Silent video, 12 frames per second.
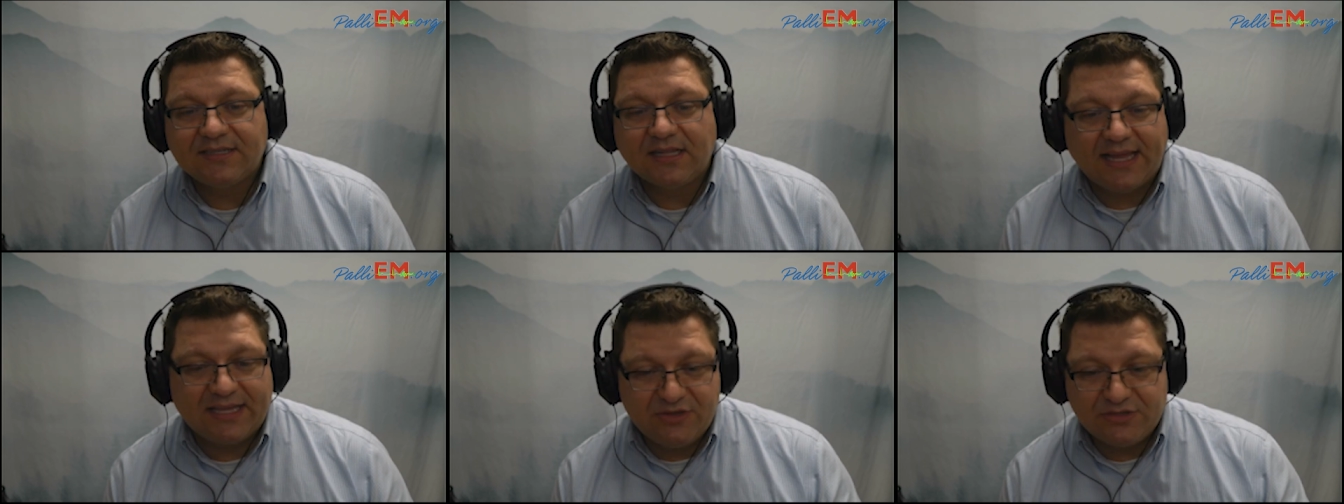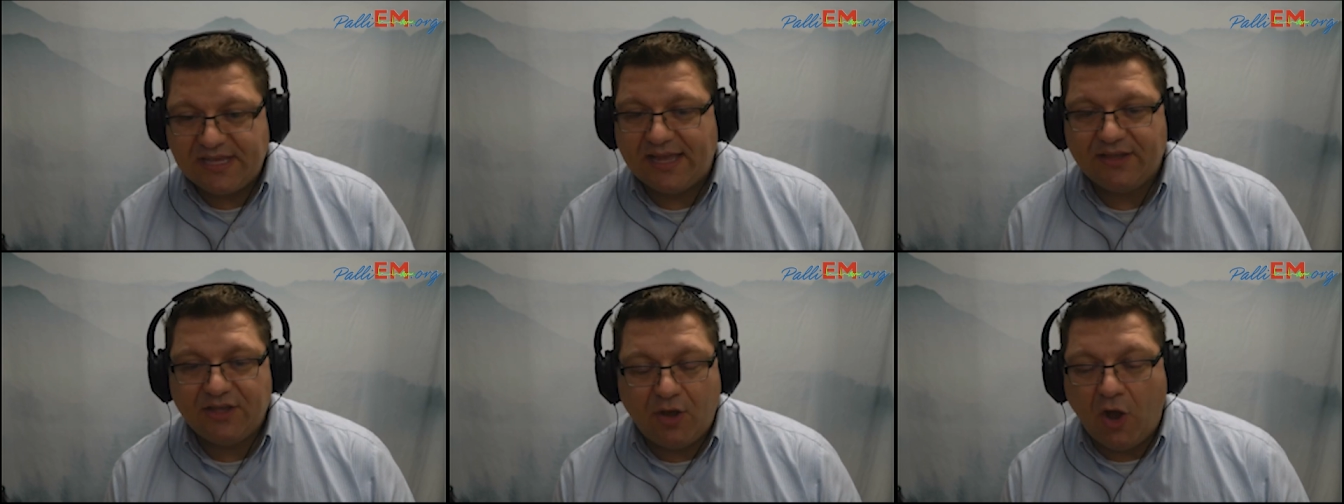like you
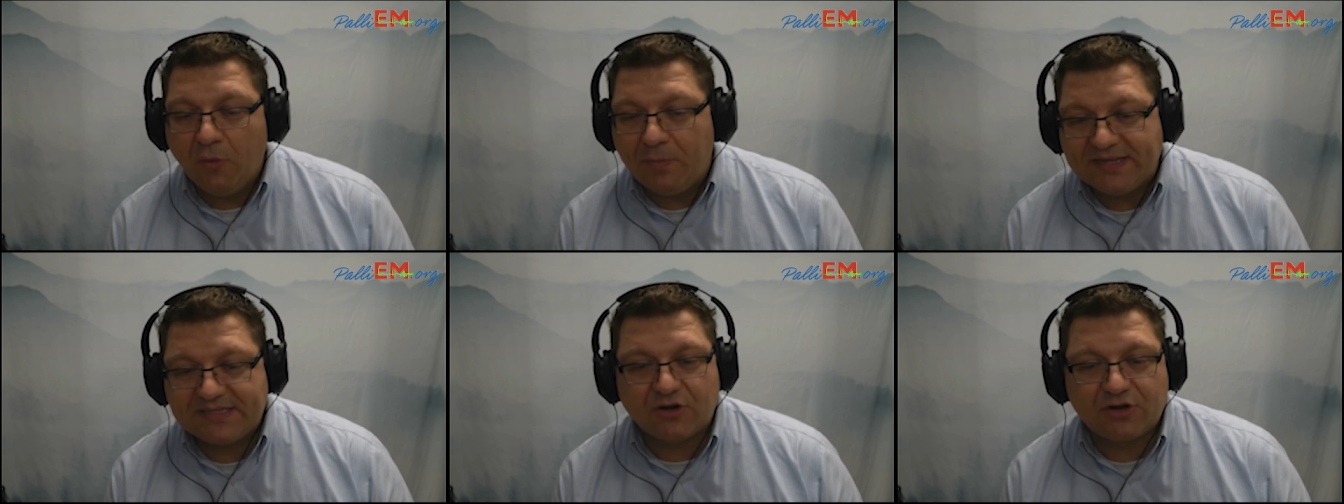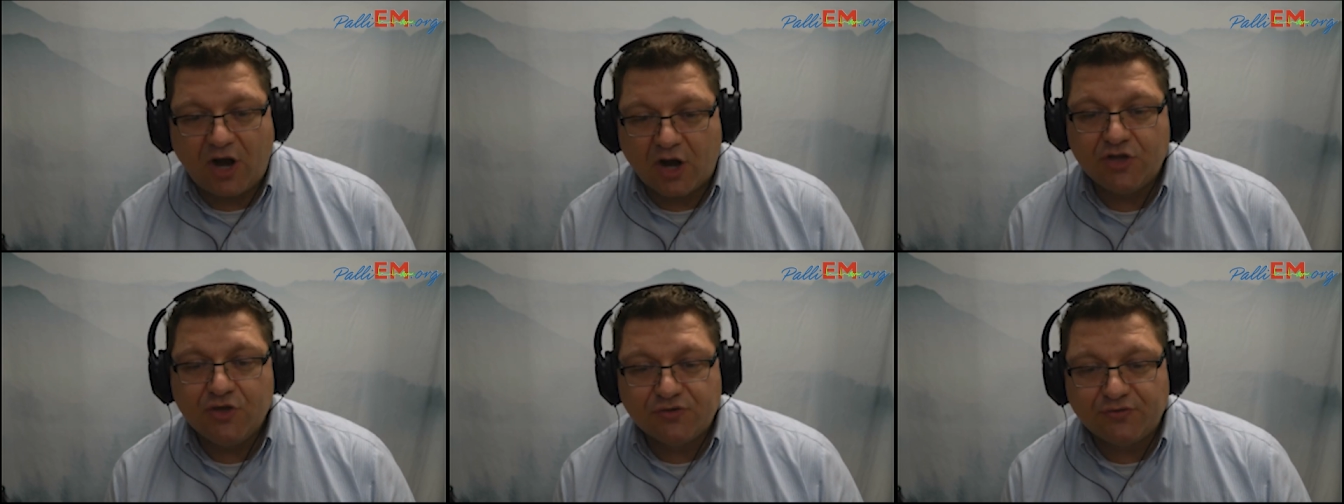said, opiates are
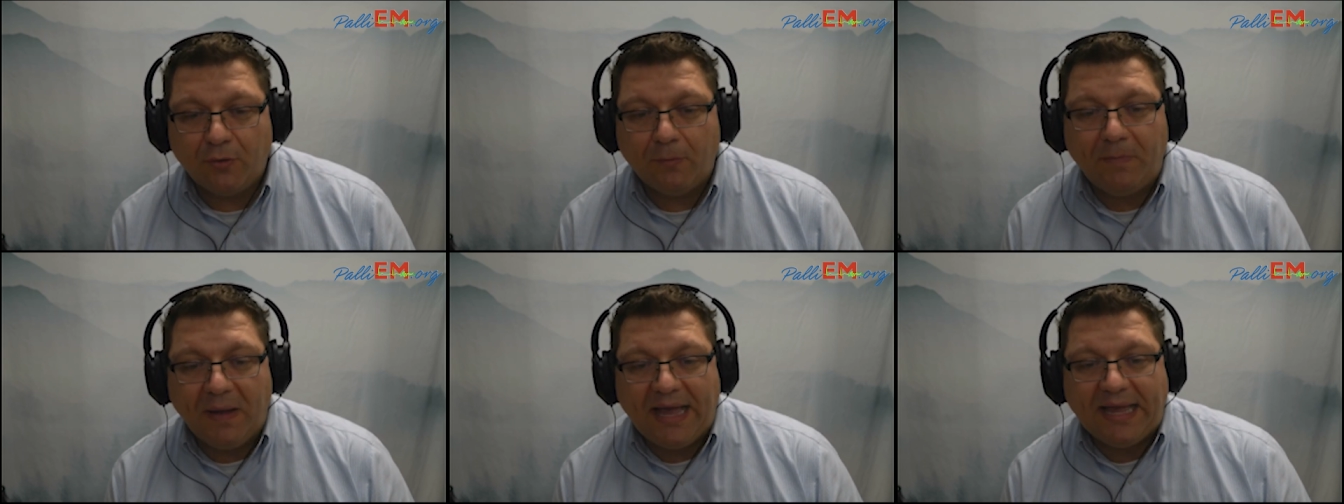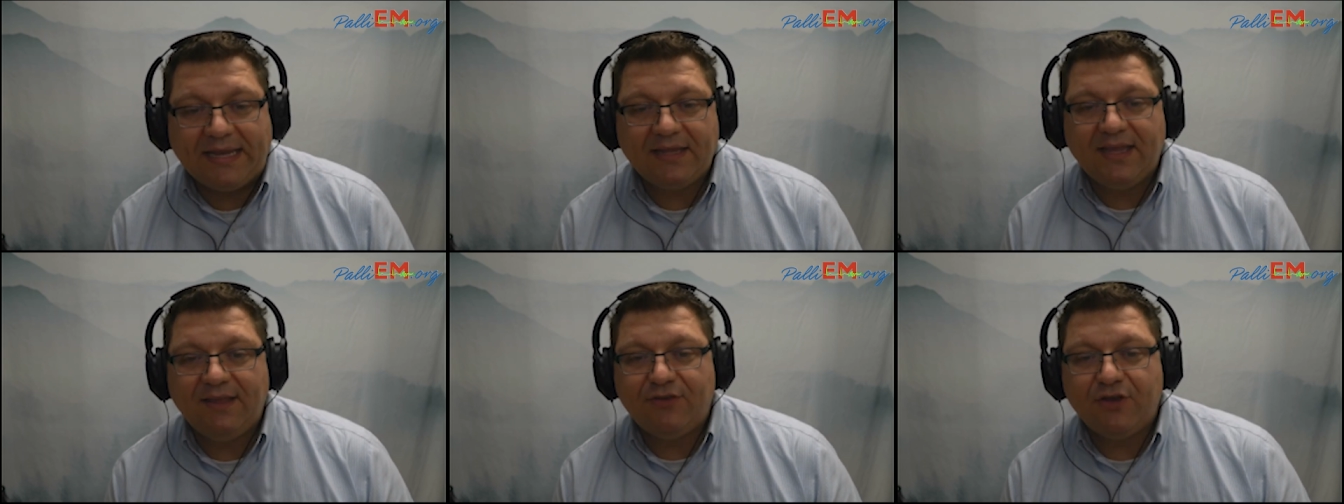useful, but
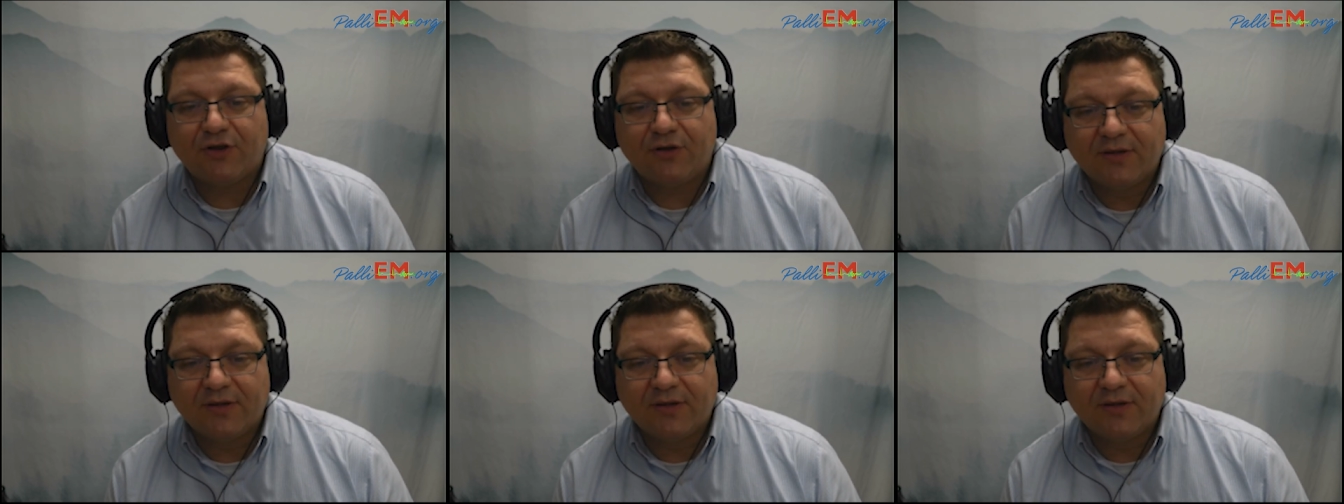if